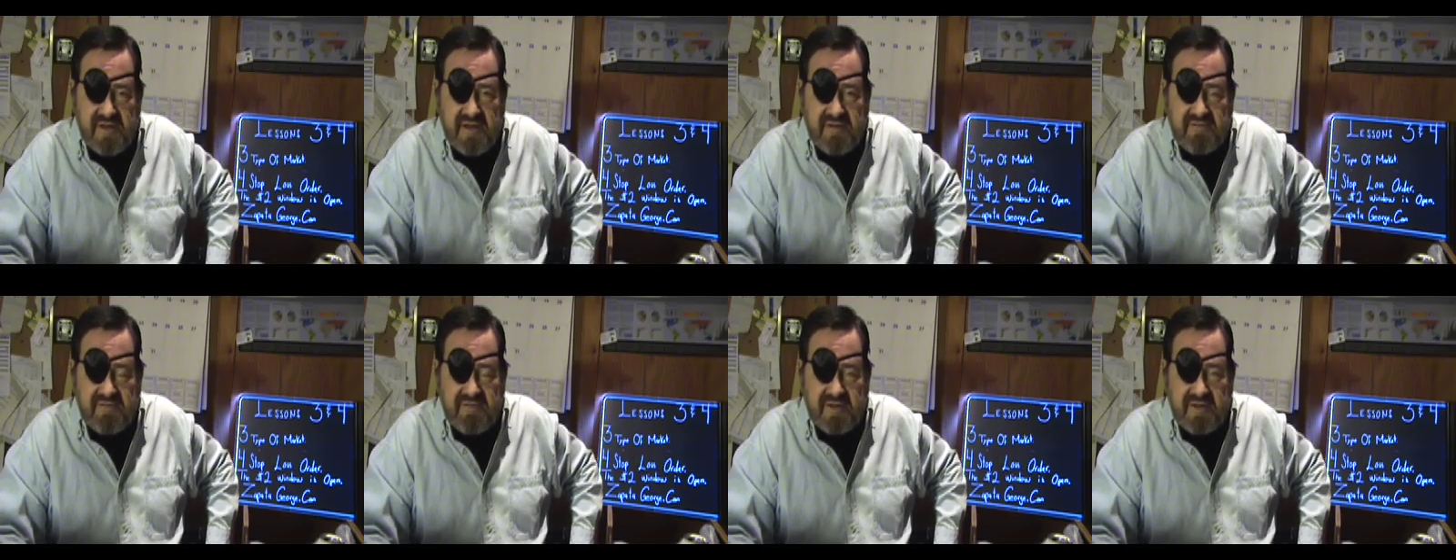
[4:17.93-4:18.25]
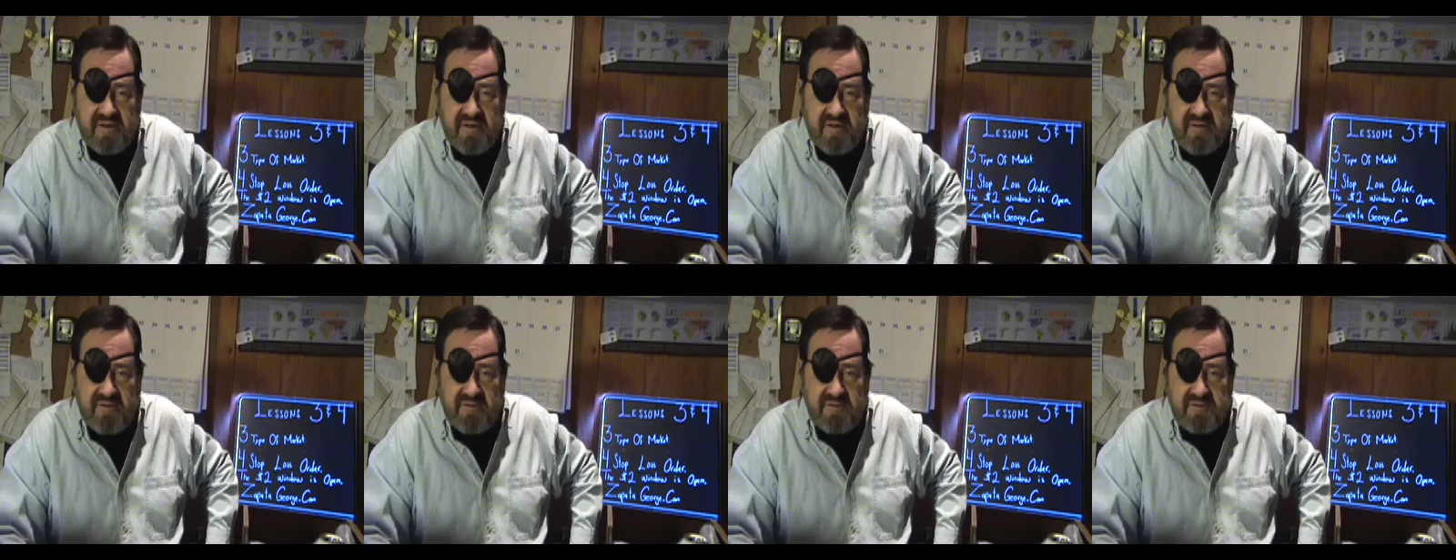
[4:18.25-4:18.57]
if
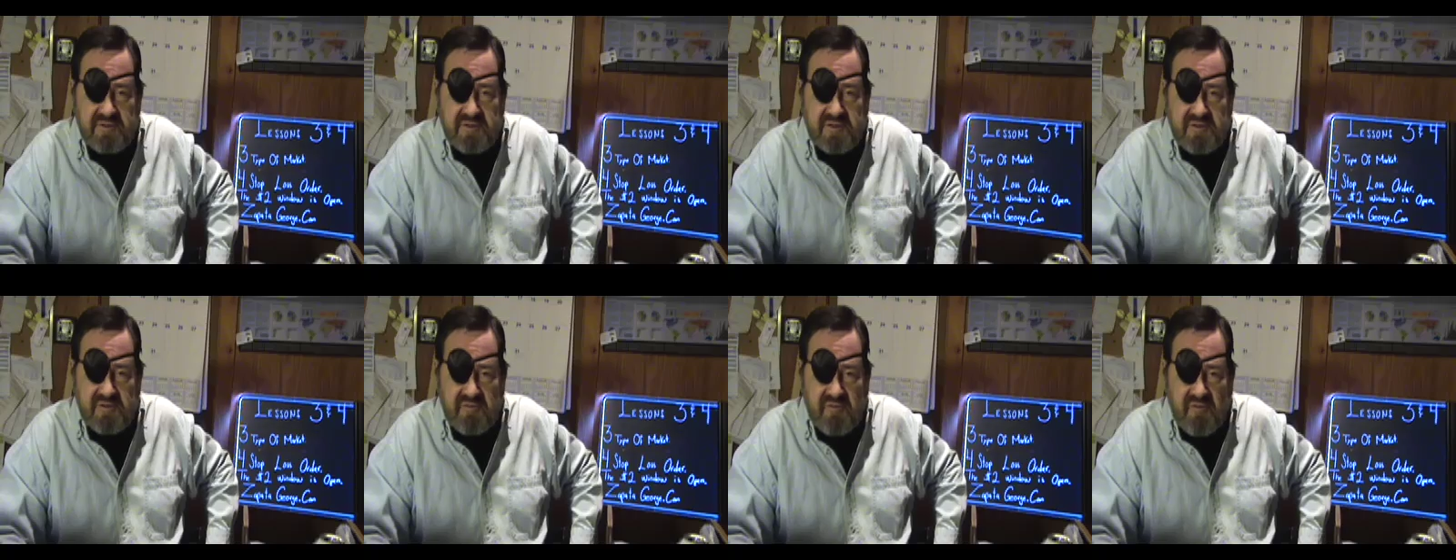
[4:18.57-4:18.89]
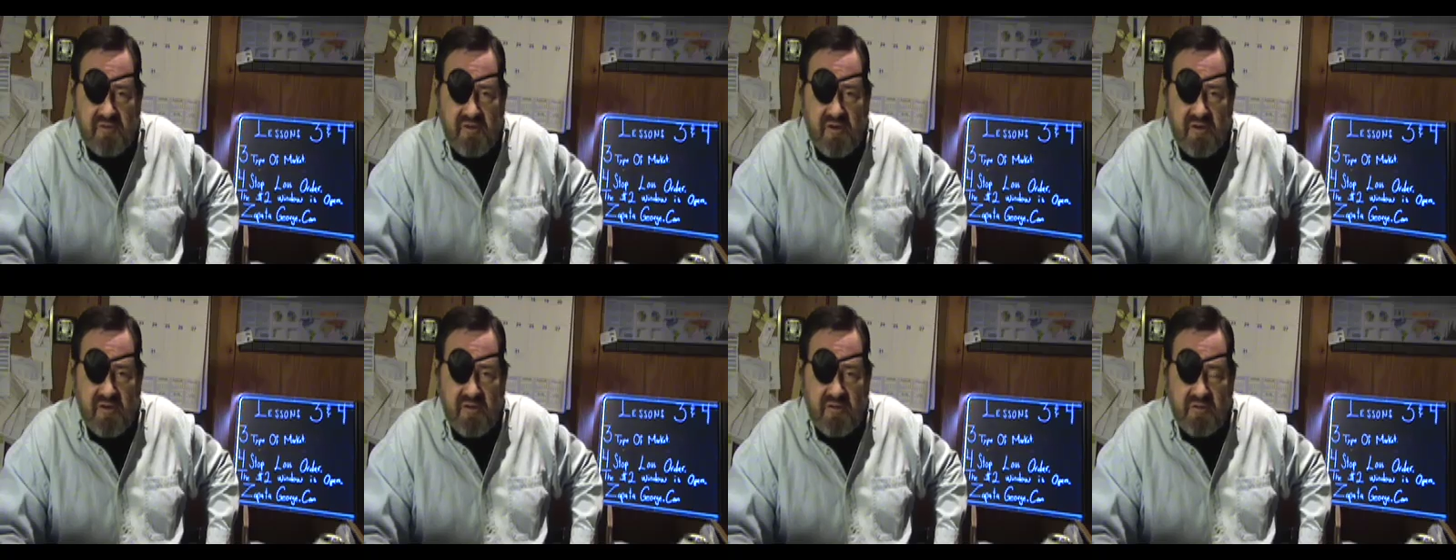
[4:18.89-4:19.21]
it goes the
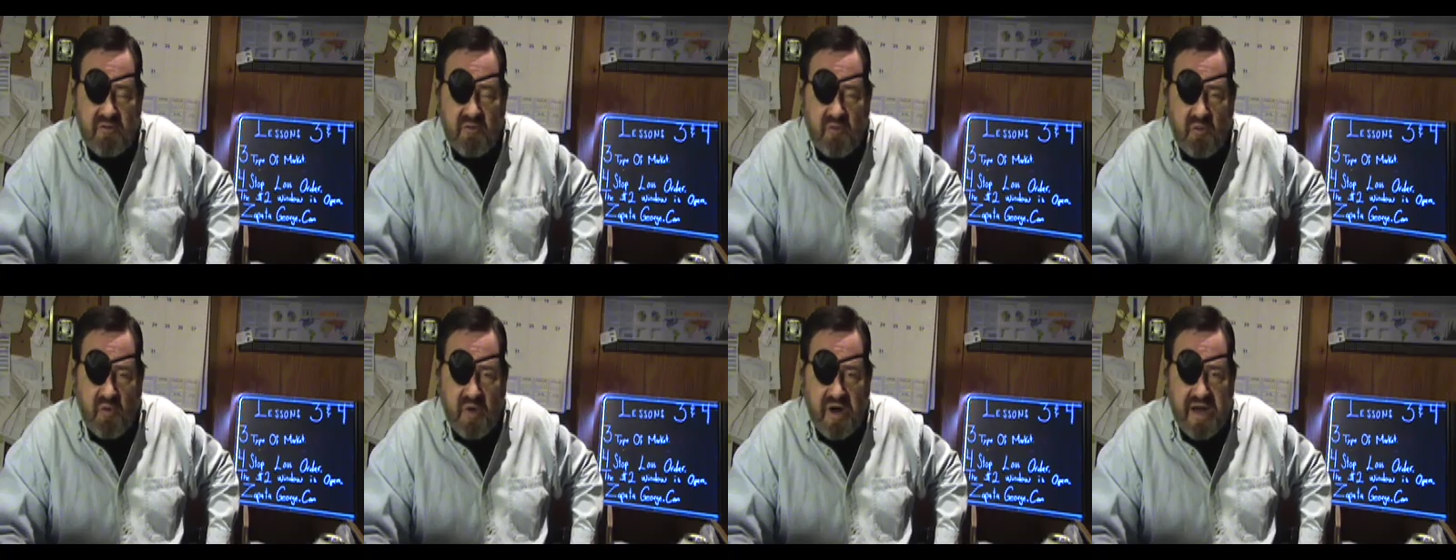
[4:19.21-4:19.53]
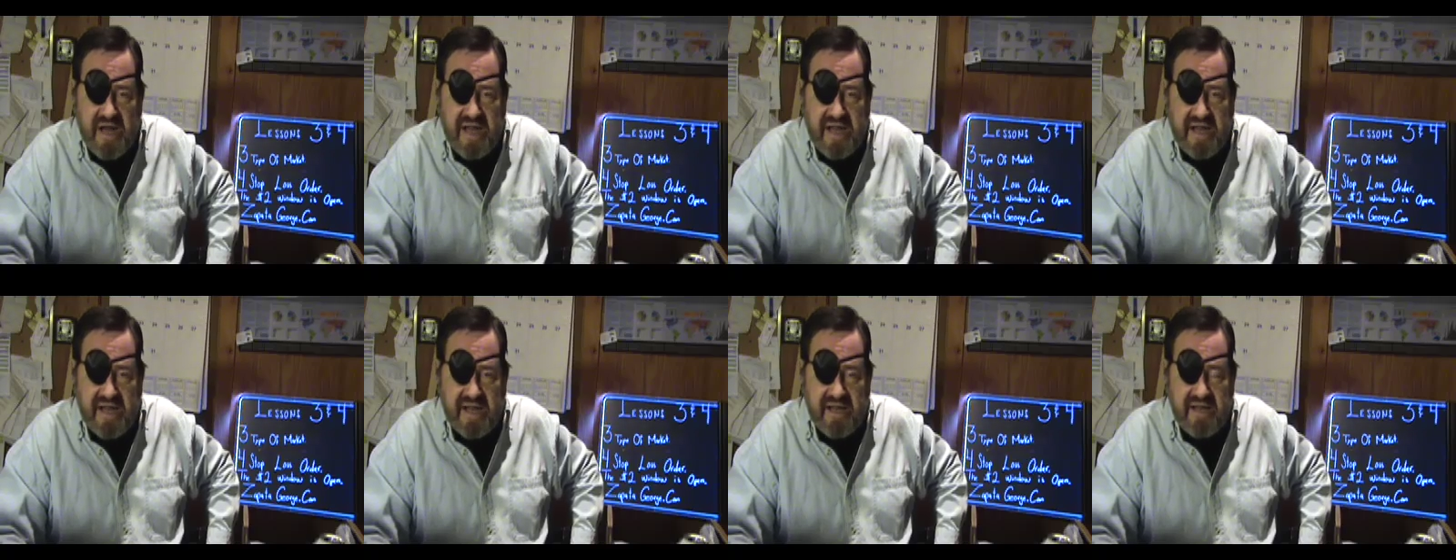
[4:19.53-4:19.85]
wrong
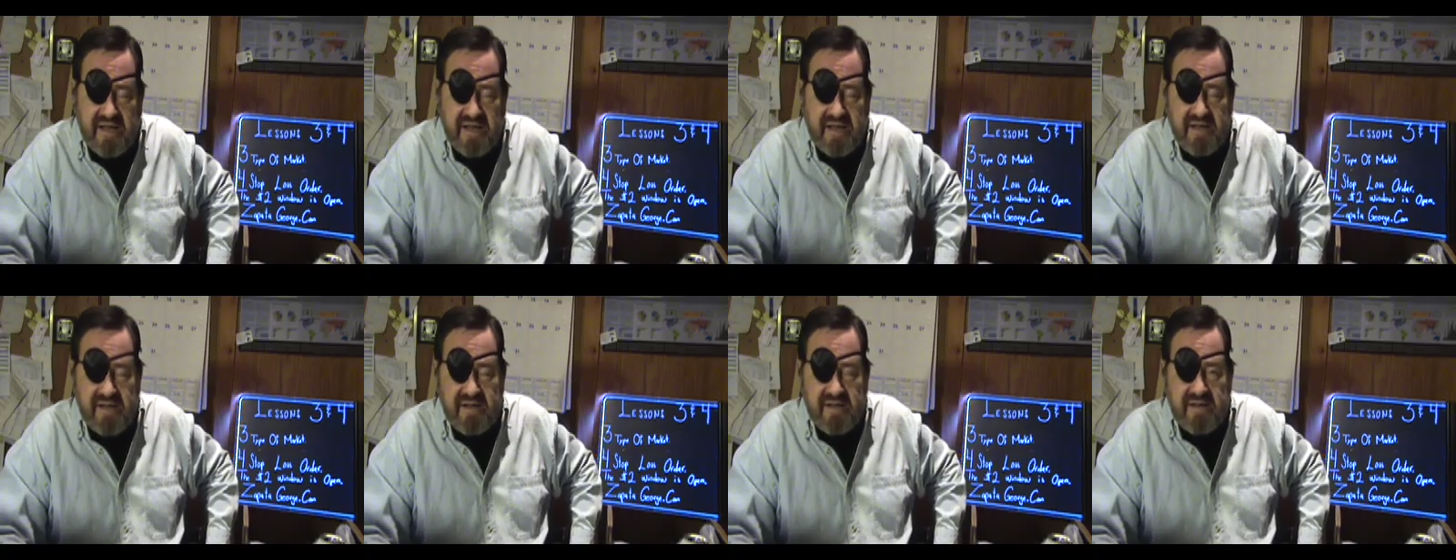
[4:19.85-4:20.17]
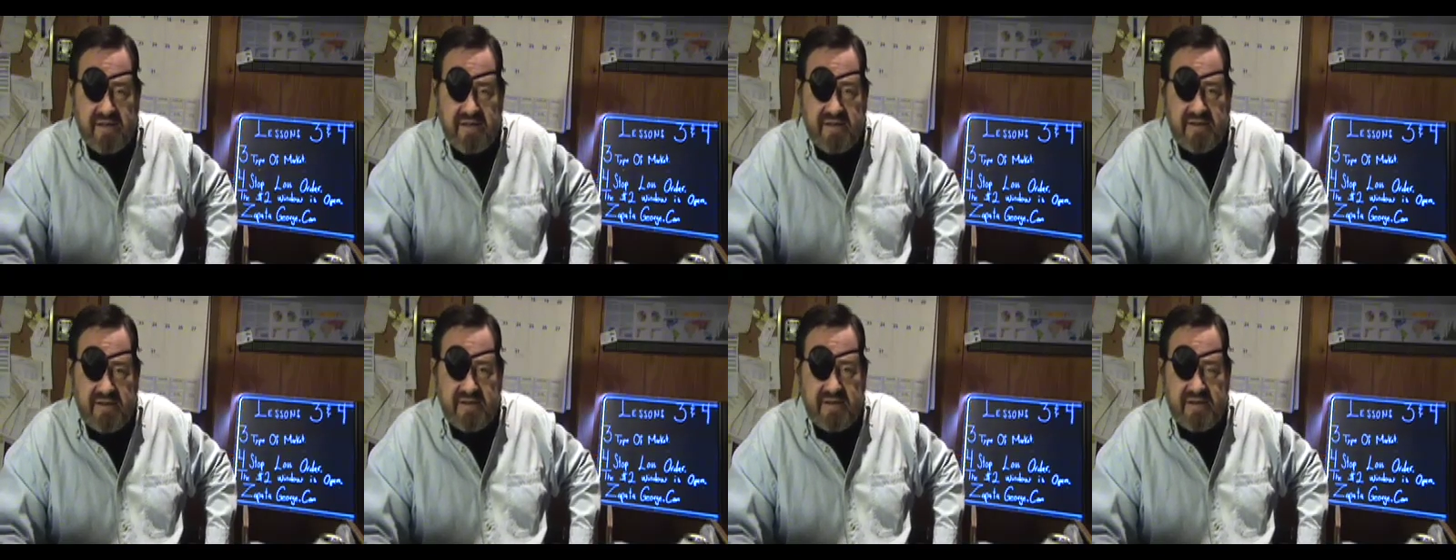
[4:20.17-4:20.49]
way
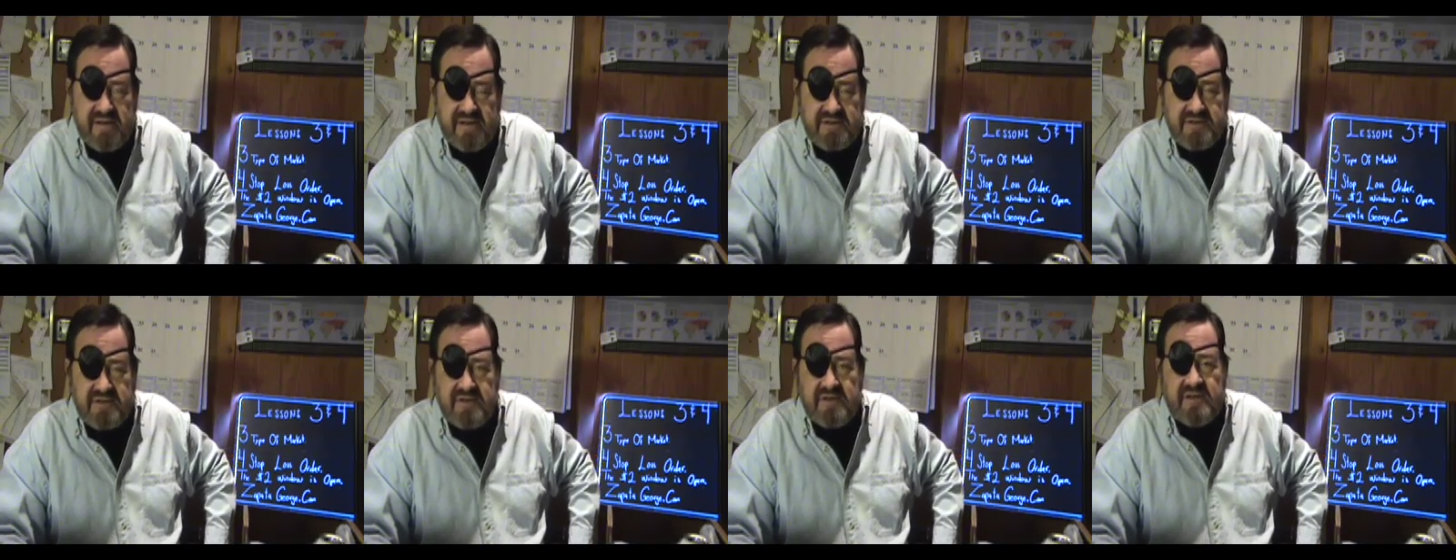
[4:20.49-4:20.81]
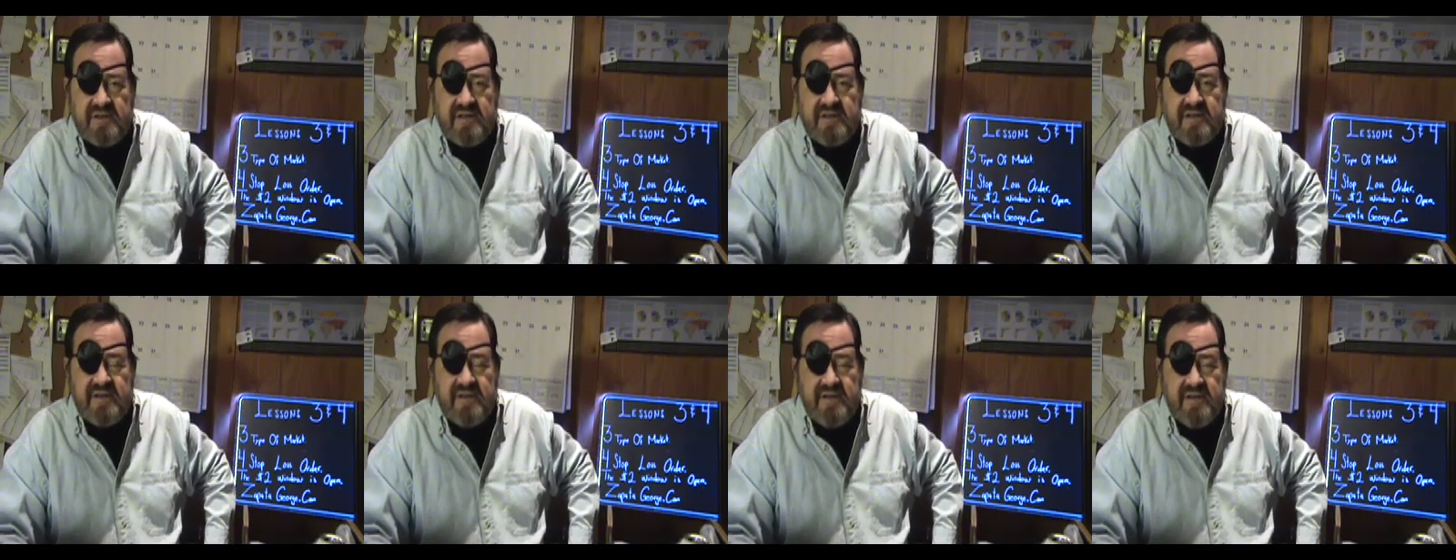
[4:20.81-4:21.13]

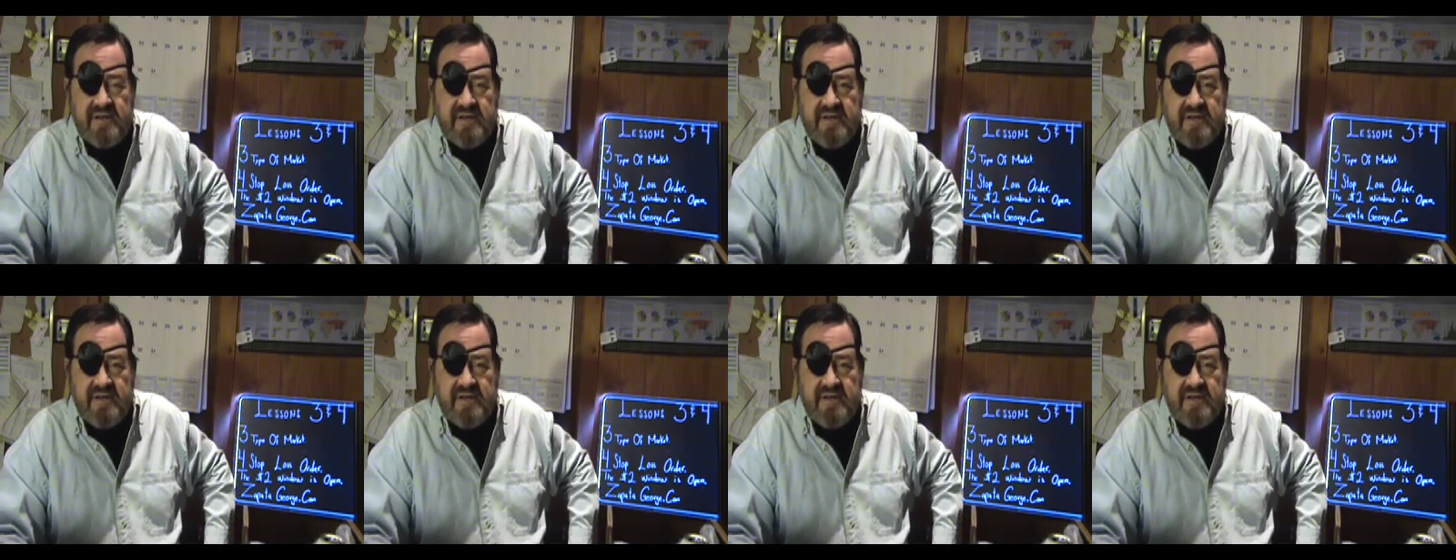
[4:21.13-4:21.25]
initially,